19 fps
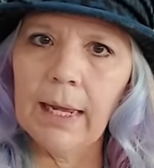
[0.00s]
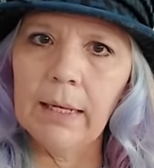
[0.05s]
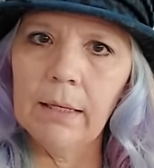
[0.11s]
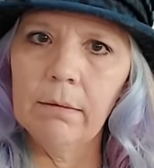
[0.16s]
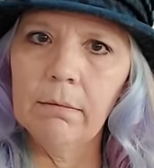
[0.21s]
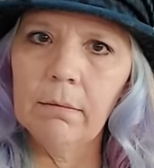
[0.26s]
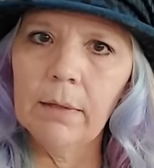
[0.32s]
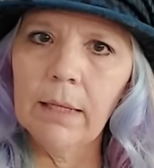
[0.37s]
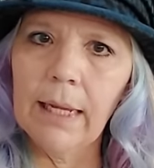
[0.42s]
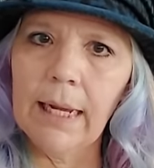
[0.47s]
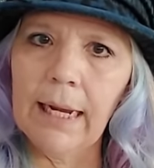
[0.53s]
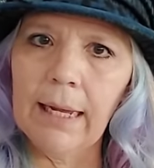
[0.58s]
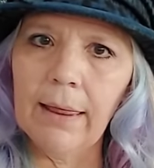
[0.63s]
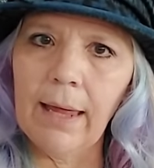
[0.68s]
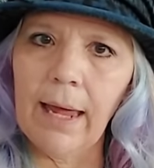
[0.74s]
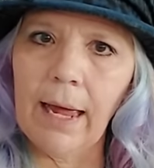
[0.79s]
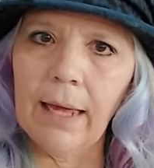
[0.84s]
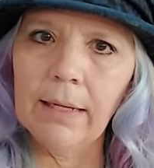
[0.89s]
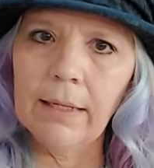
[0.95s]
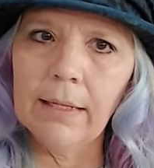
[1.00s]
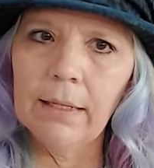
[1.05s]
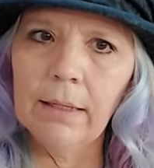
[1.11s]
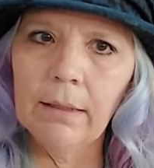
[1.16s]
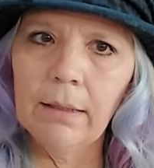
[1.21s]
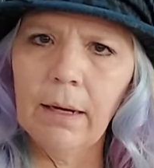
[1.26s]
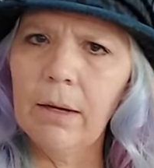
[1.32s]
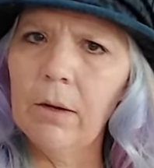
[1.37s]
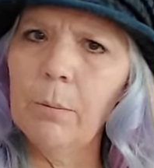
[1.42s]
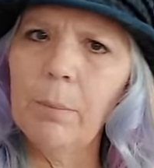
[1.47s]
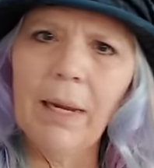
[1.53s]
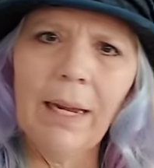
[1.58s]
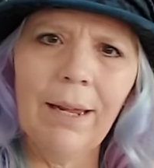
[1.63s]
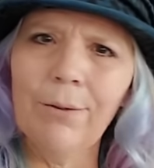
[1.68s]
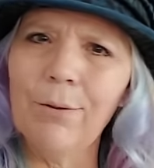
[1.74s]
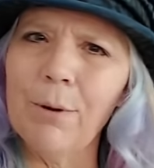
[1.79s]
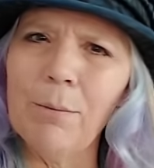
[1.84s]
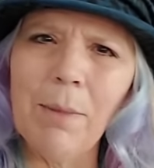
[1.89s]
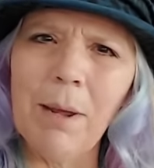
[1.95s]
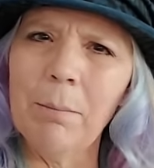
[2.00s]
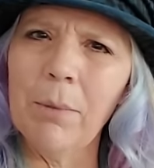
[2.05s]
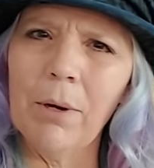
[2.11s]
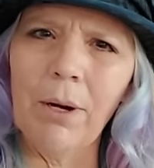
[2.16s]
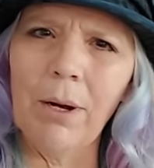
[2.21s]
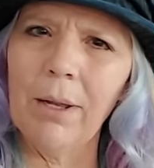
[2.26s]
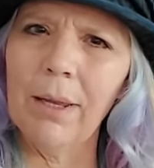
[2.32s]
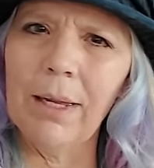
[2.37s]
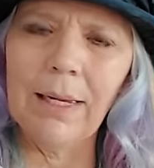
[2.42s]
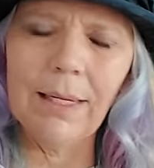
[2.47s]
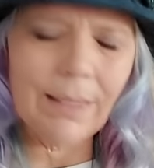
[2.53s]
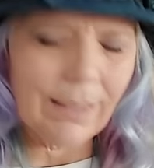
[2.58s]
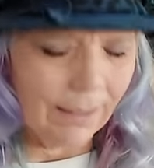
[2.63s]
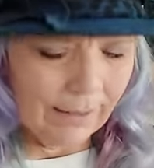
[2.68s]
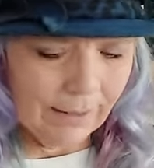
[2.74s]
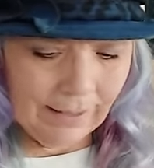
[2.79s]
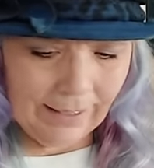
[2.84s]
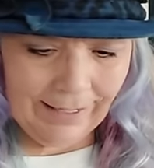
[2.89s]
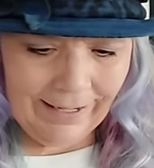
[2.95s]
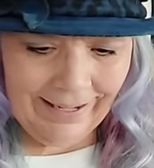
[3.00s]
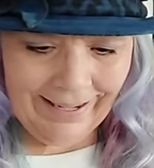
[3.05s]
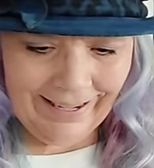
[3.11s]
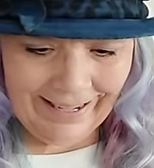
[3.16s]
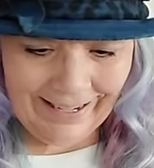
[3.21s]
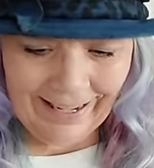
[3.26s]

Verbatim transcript: and link that. I hope I can remember all this